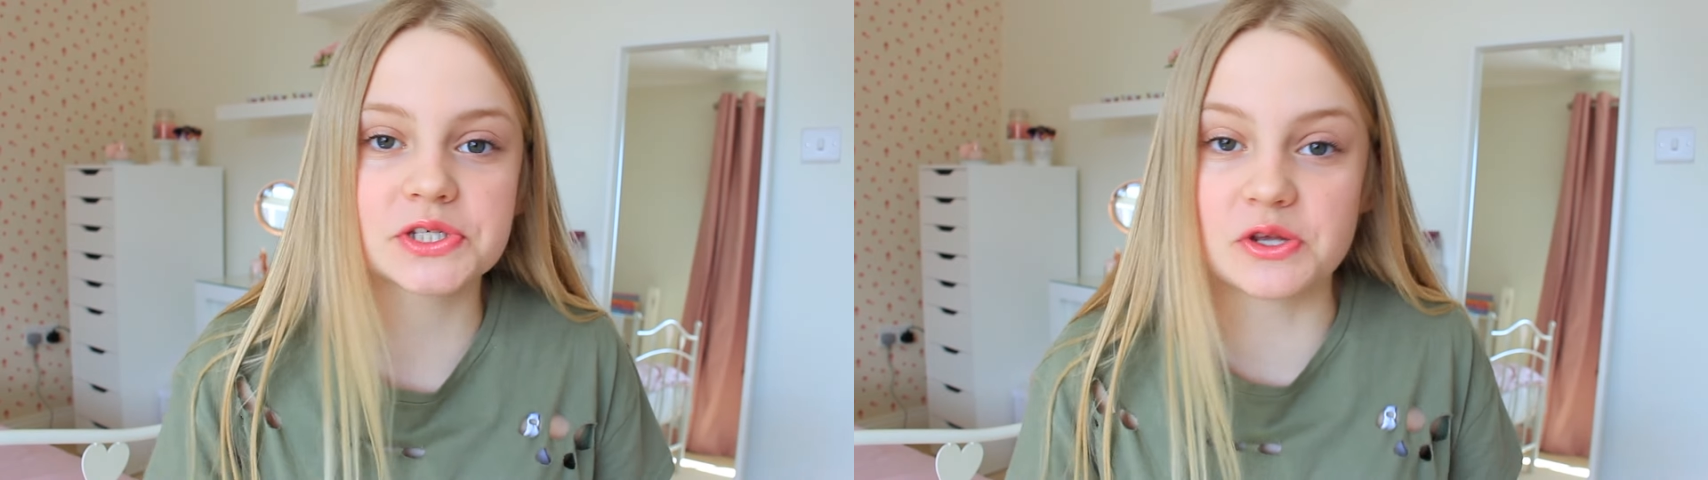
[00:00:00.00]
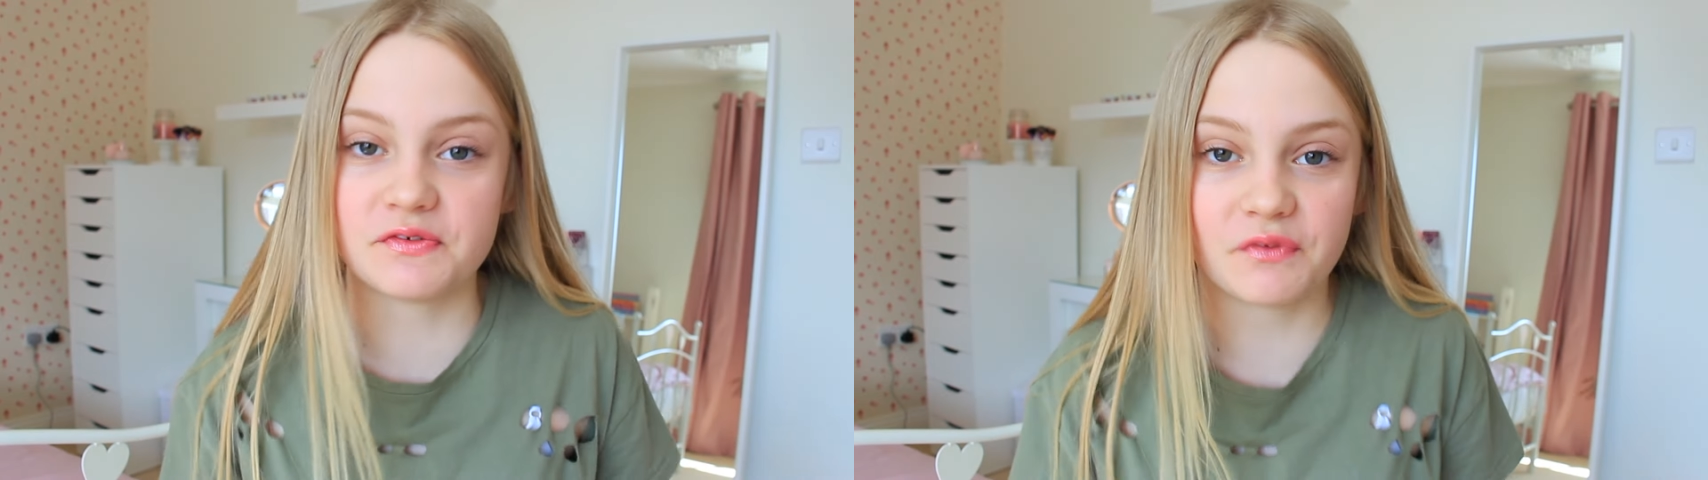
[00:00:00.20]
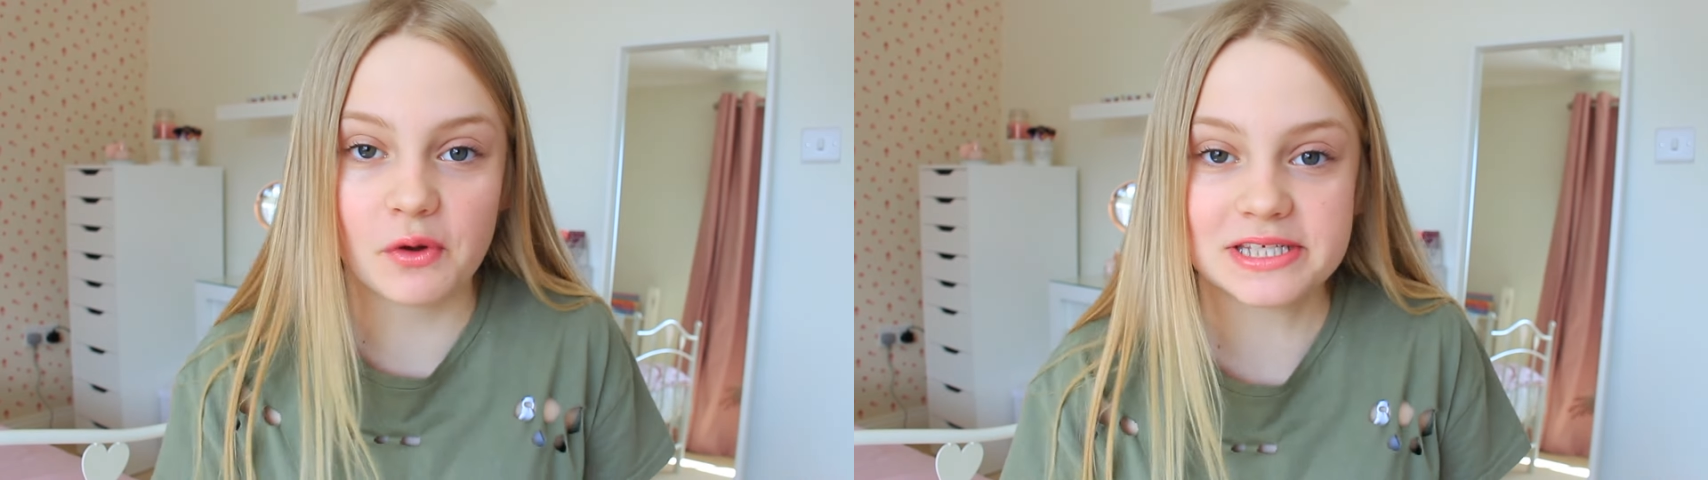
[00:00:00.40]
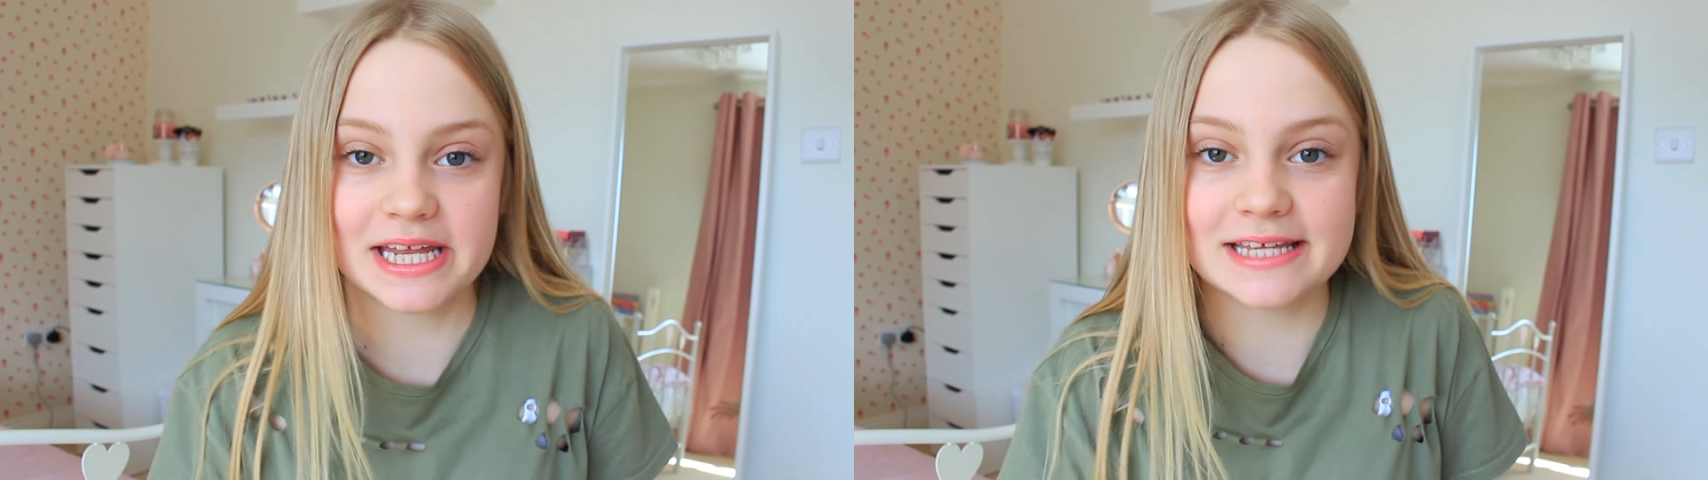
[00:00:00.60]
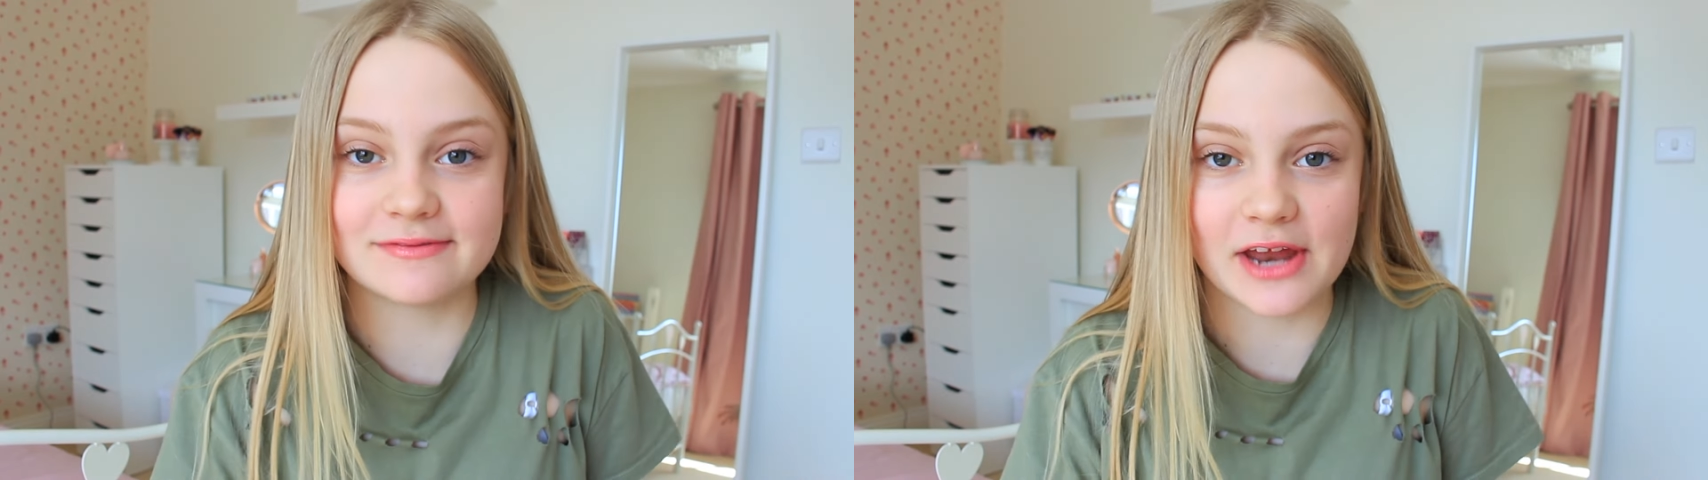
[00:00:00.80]
So for
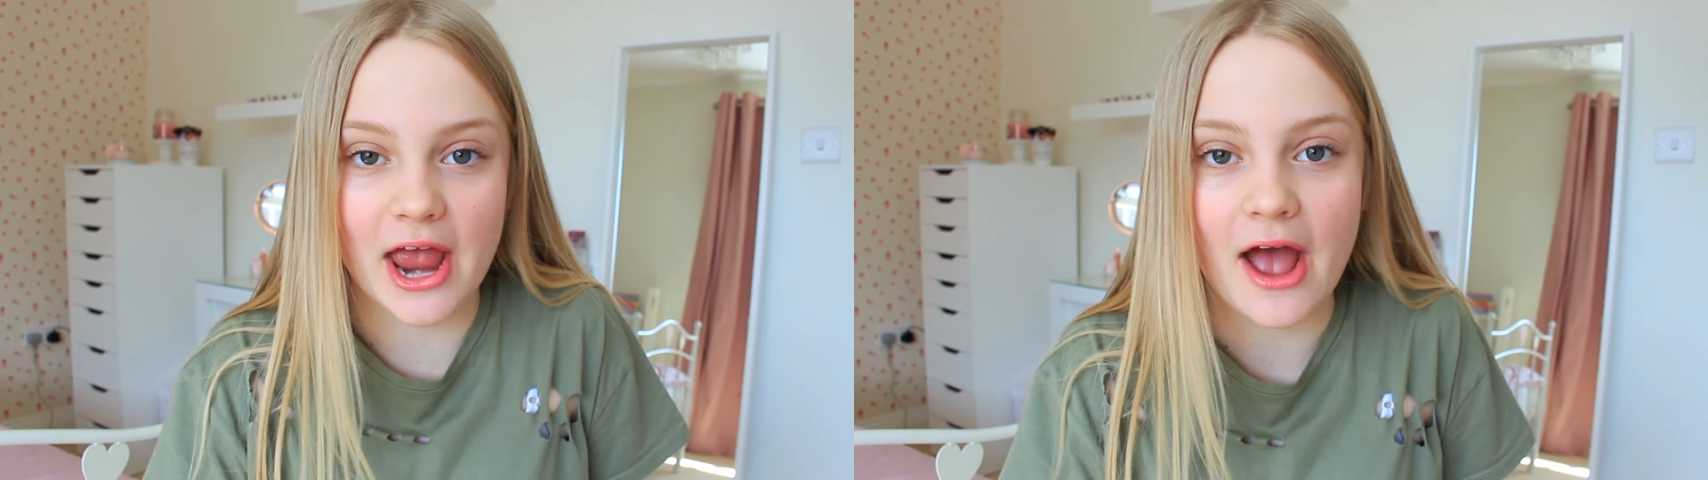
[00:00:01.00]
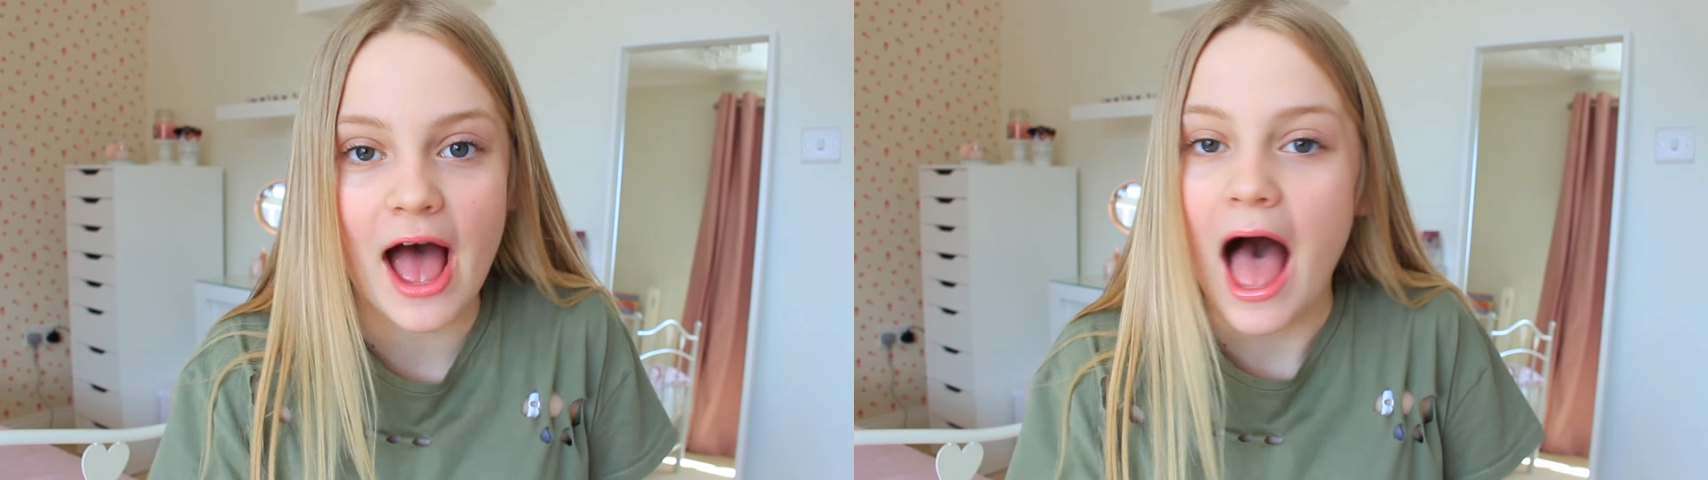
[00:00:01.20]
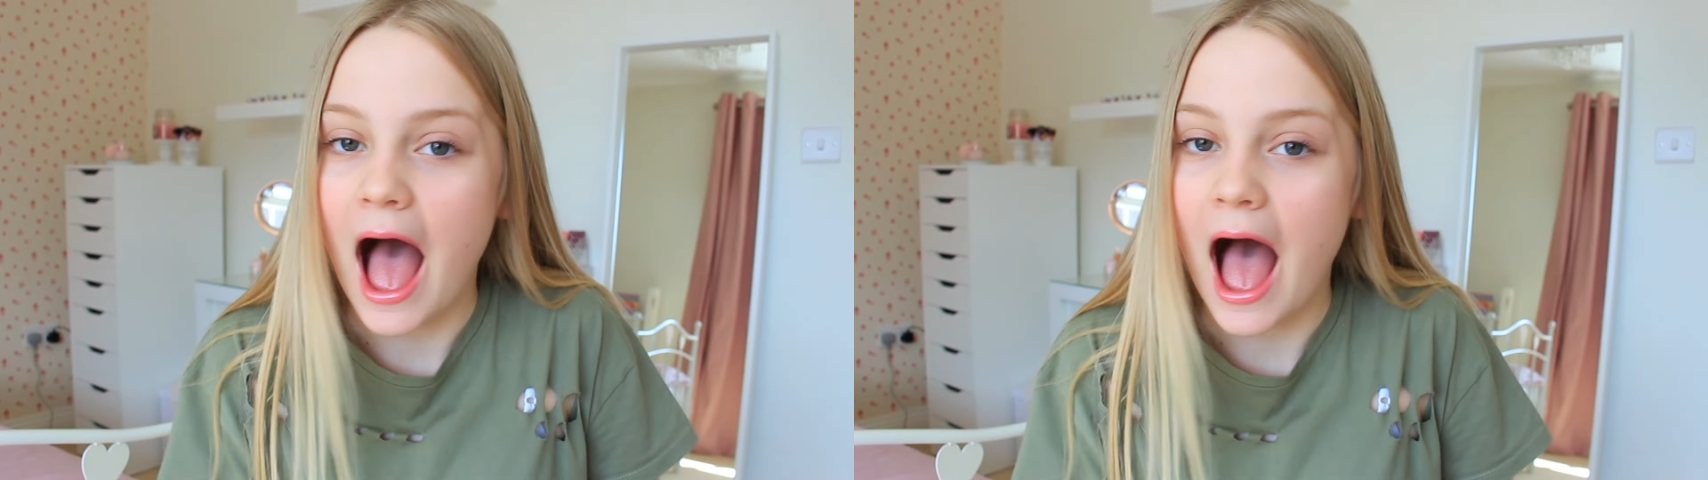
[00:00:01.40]
today's video,